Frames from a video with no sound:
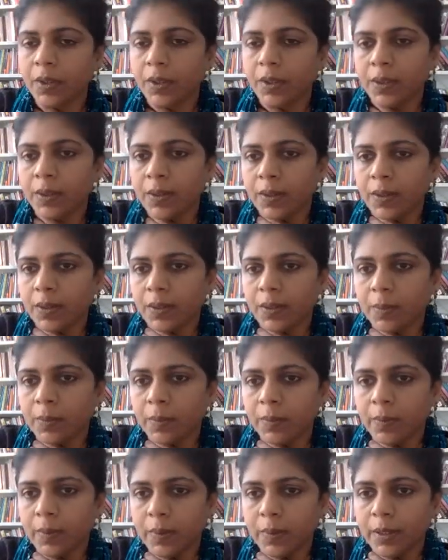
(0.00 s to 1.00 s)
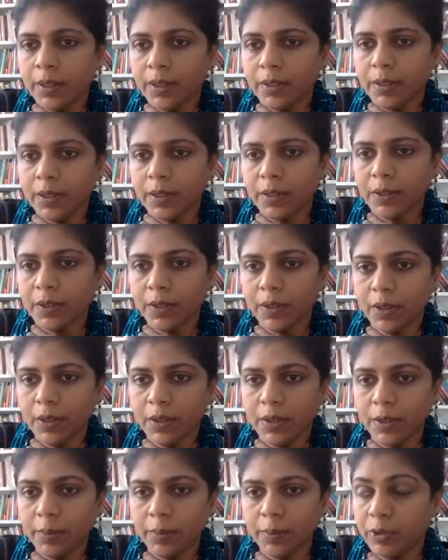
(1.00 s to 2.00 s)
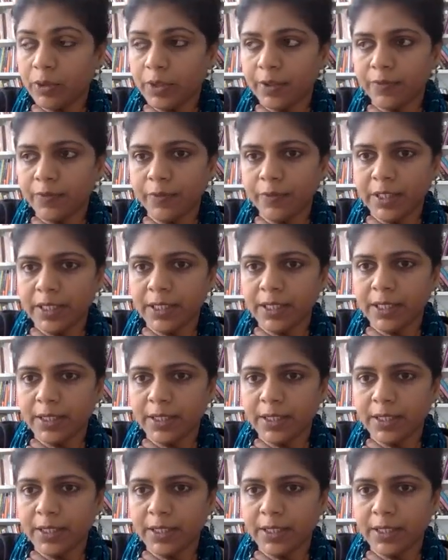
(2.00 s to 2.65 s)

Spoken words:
in midwifery